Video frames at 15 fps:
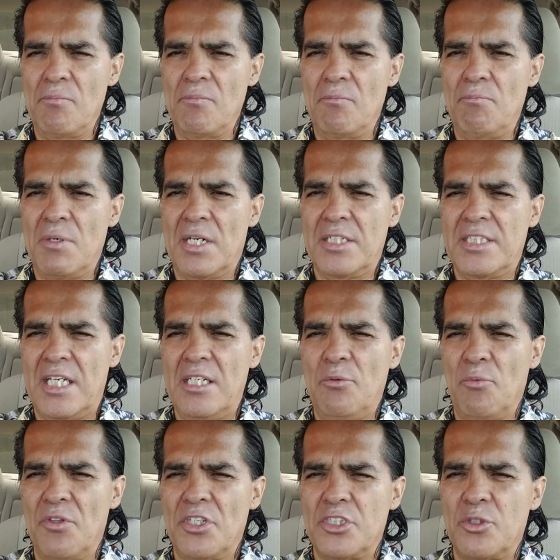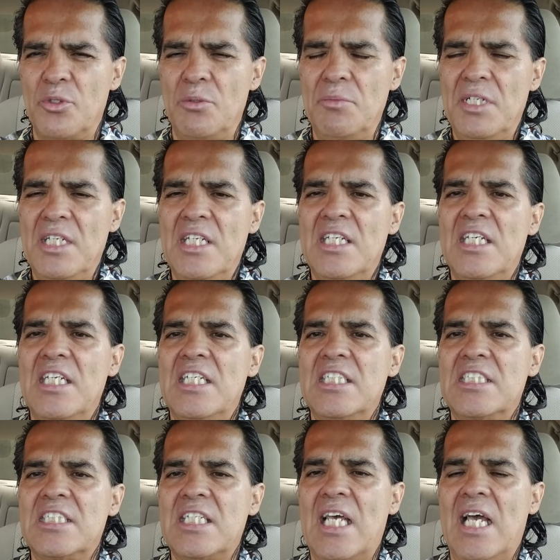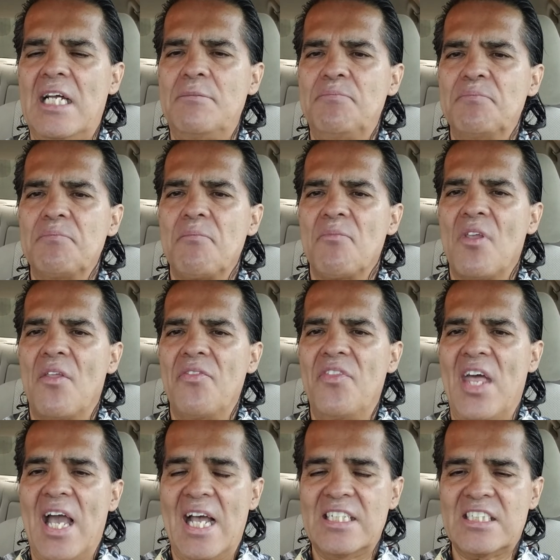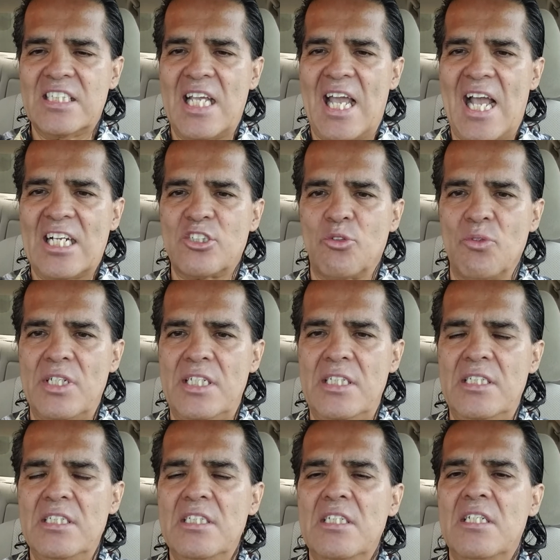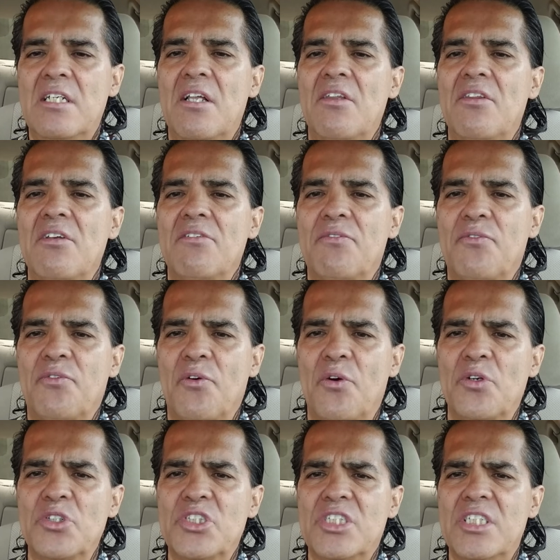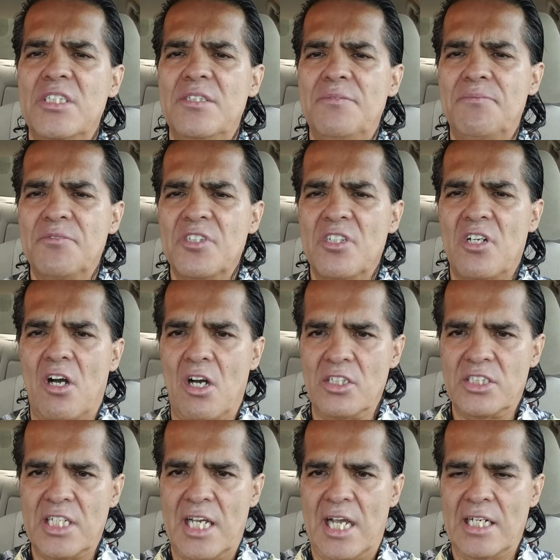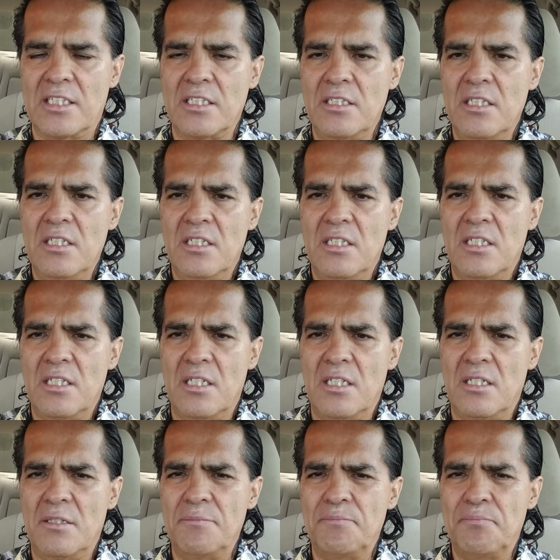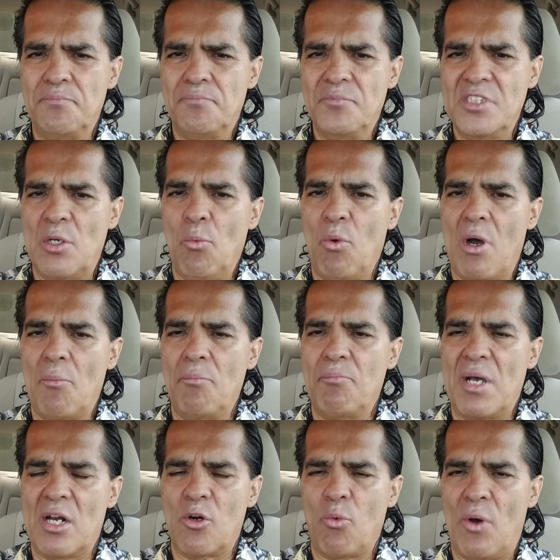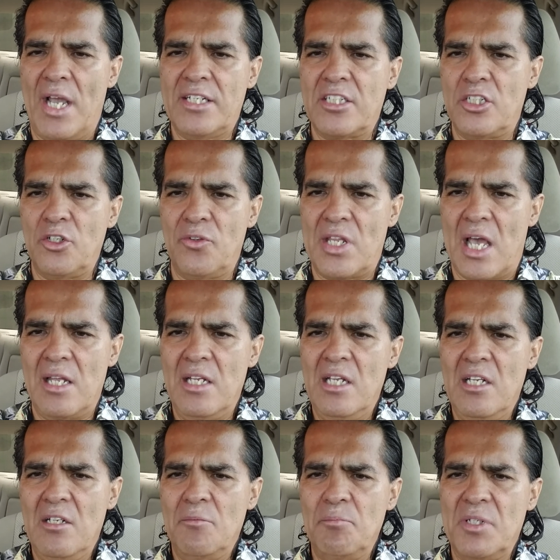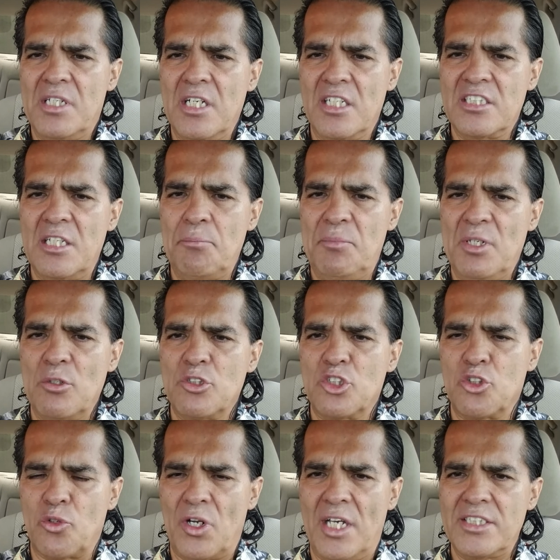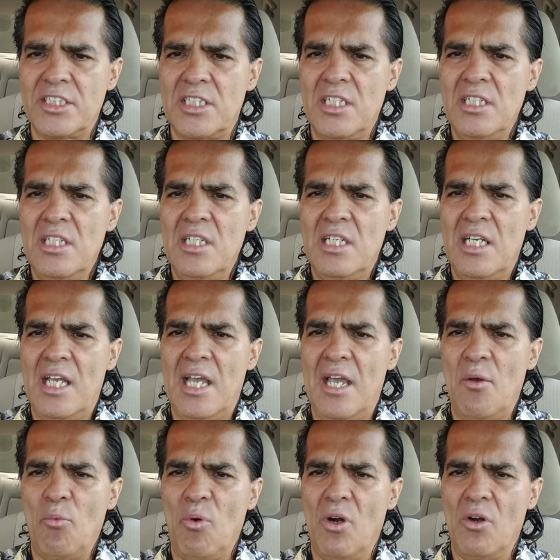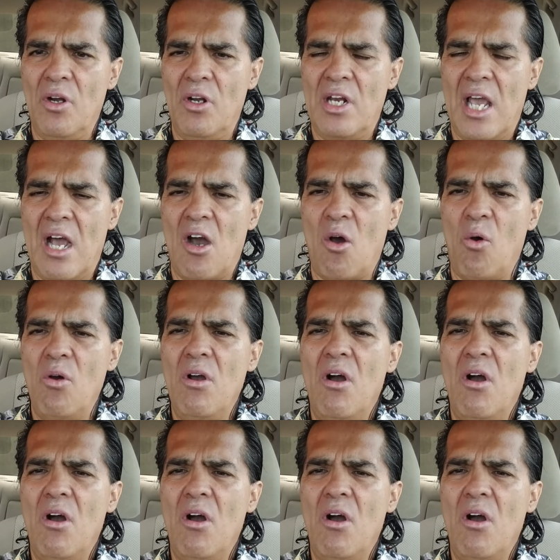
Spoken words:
meditating with this group, is that that's actually the first contact. And what better way to do that? Because it builds trust, and we're now